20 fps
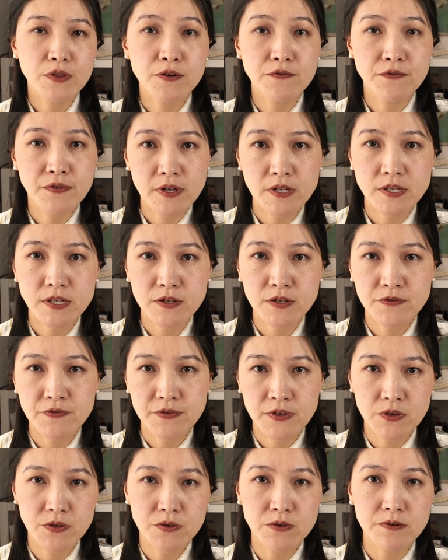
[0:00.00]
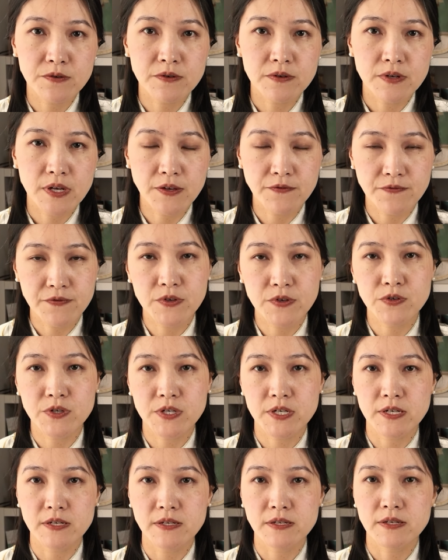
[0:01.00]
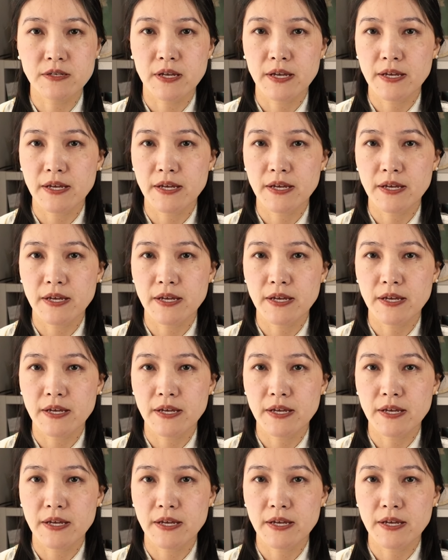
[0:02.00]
the first few infusions,